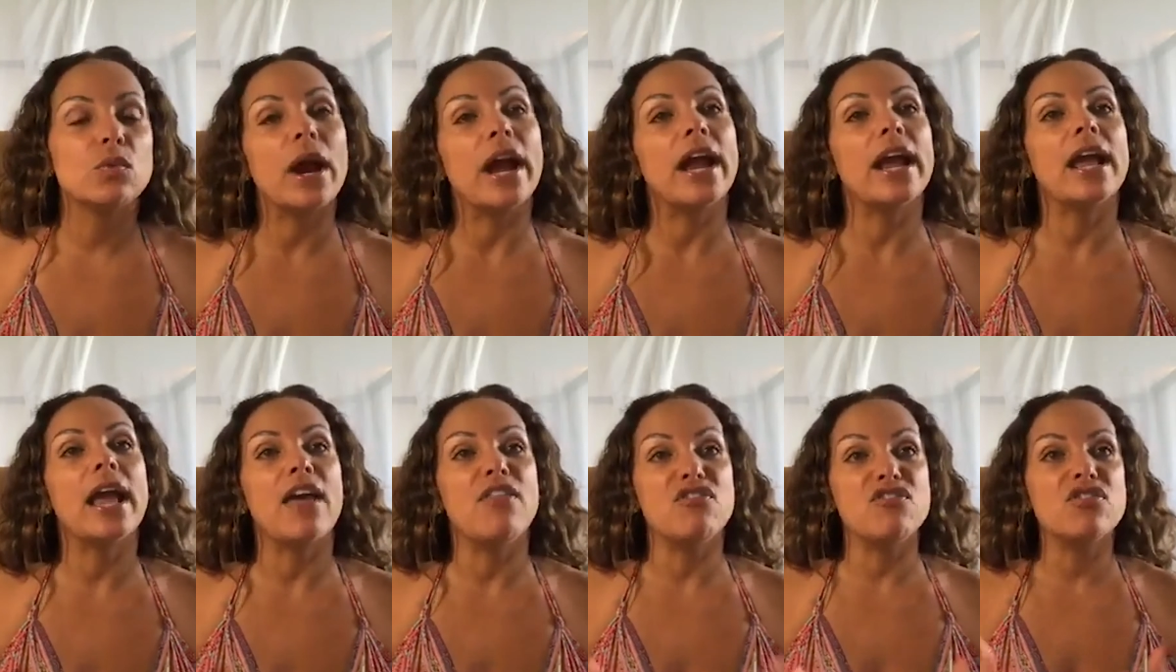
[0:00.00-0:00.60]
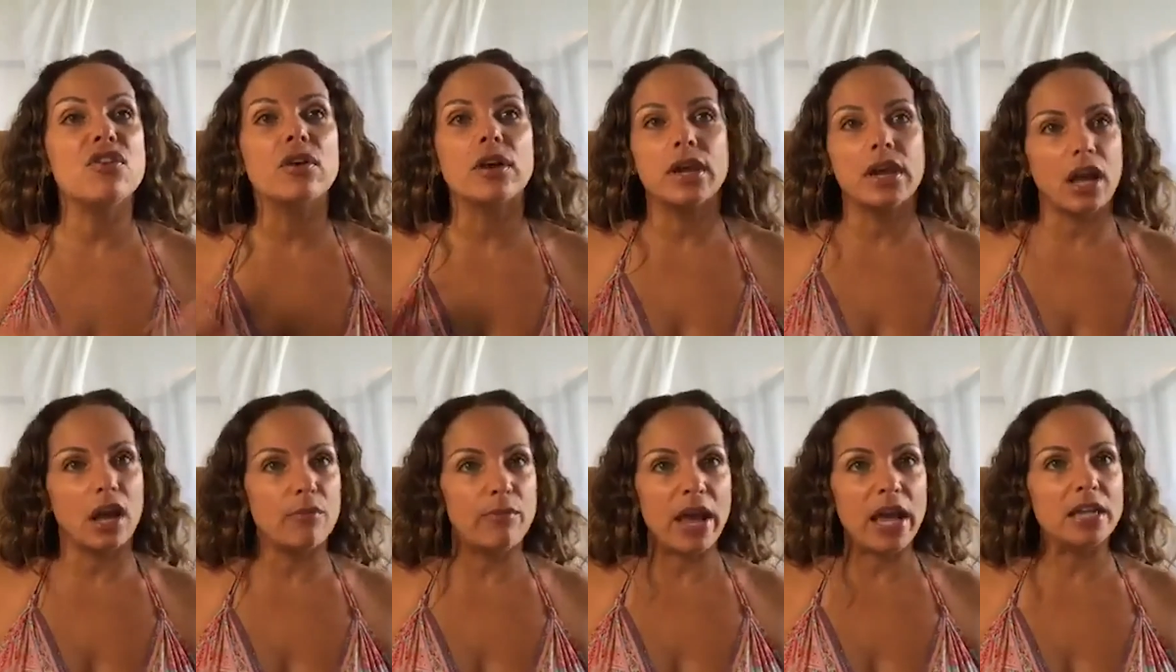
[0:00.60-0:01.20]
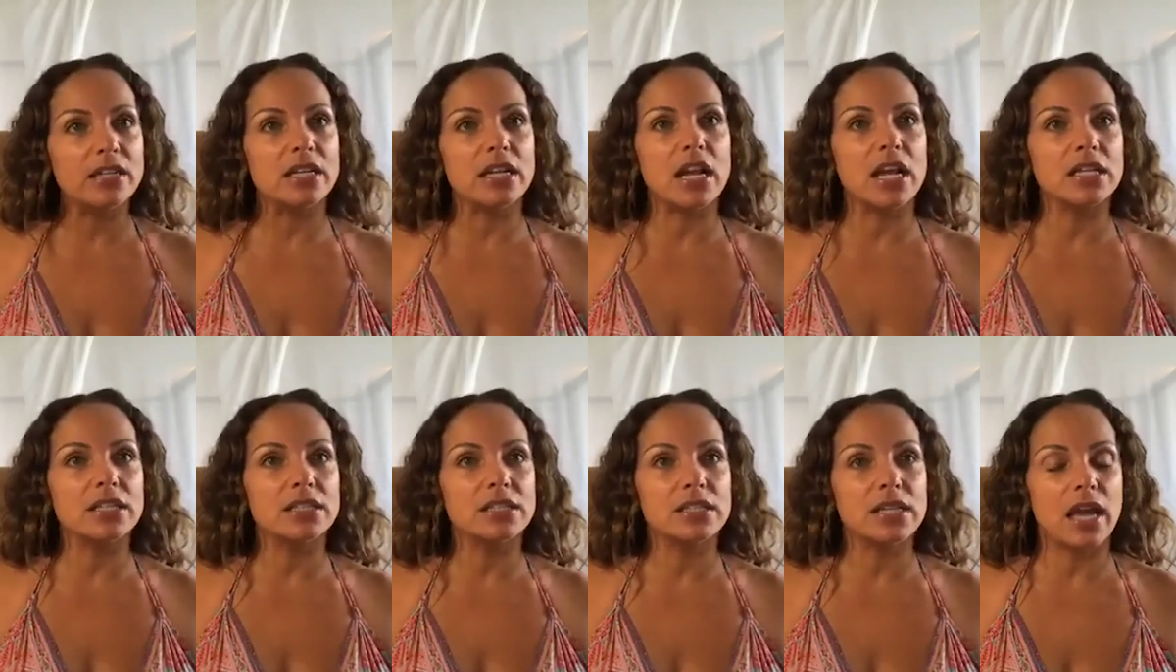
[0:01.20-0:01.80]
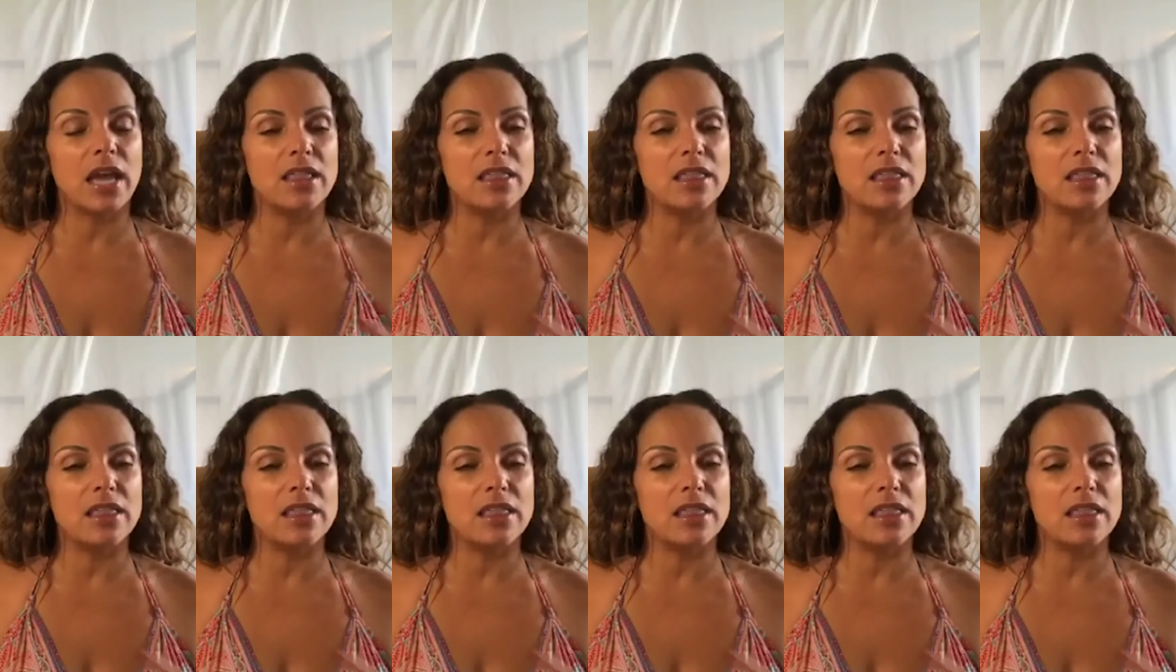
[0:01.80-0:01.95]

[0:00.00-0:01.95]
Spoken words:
right? And then they're gonna abandon us.